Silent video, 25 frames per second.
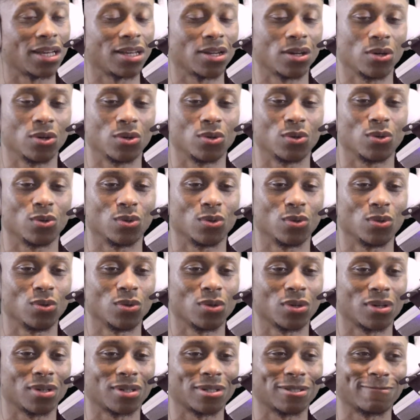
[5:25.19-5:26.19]
Oh,
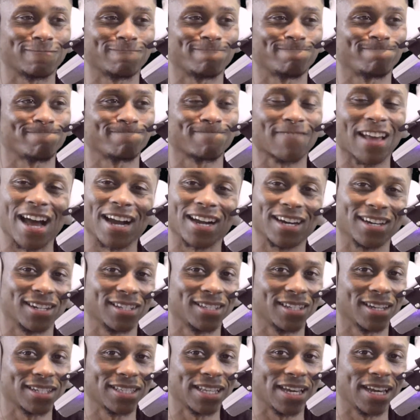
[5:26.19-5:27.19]
I could have
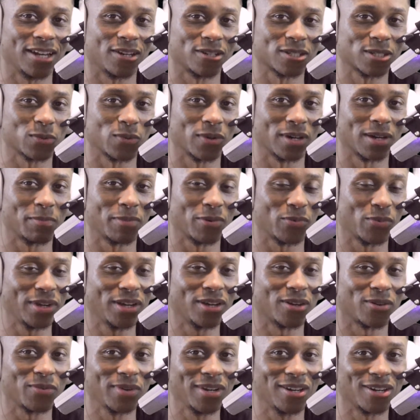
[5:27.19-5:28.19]
took that elsewhere, but we
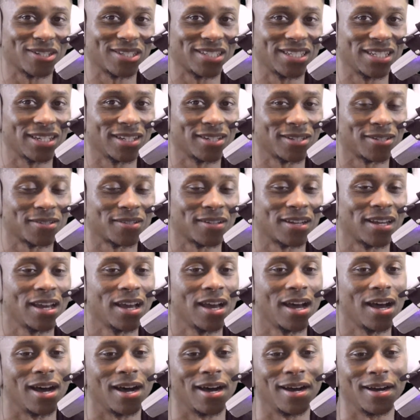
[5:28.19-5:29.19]
gonna chill.
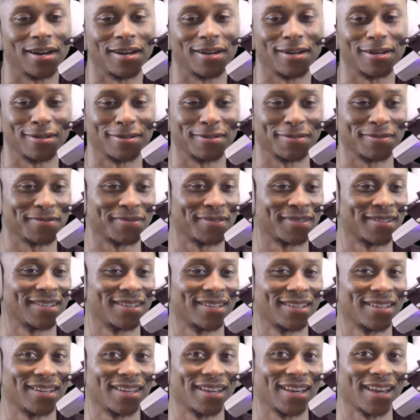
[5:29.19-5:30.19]

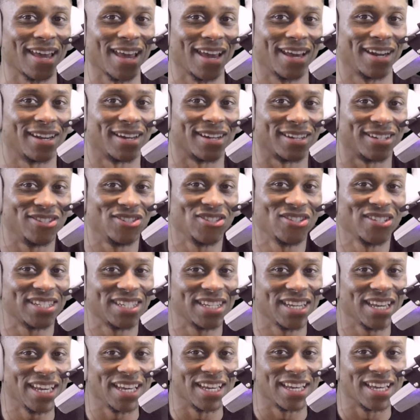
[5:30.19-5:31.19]
And you
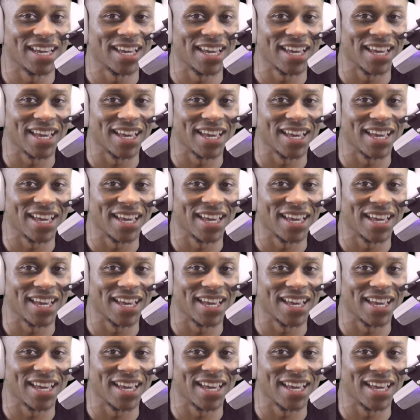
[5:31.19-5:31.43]
see,